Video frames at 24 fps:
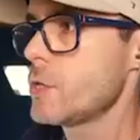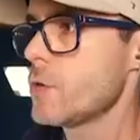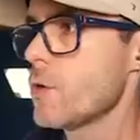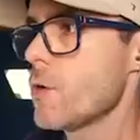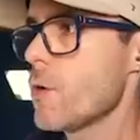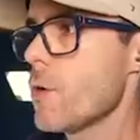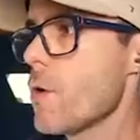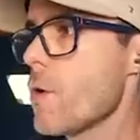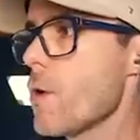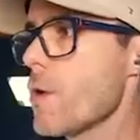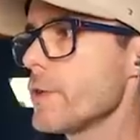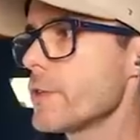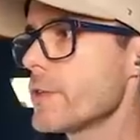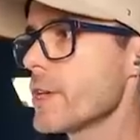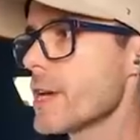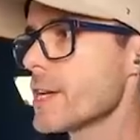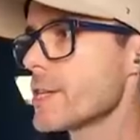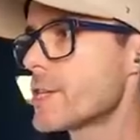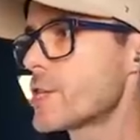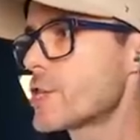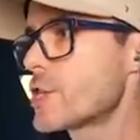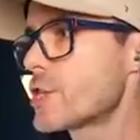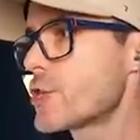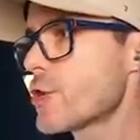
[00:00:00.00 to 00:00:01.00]
Dude,
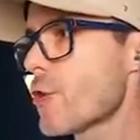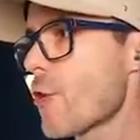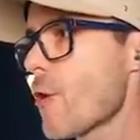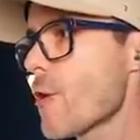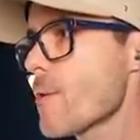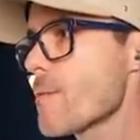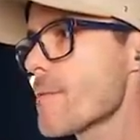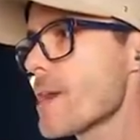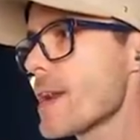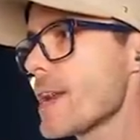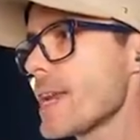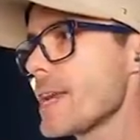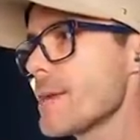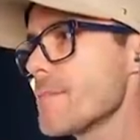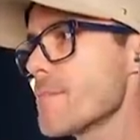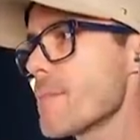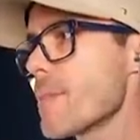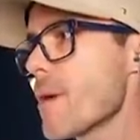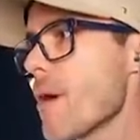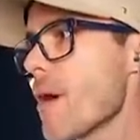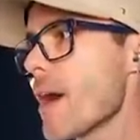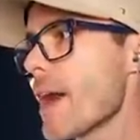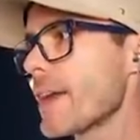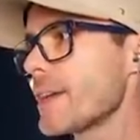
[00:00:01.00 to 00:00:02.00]
there's so many
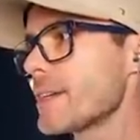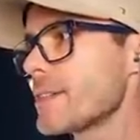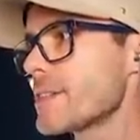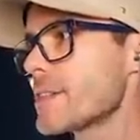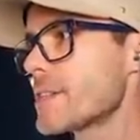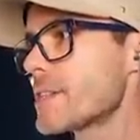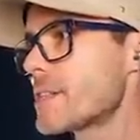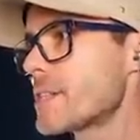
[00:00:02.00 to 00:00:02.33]
mites!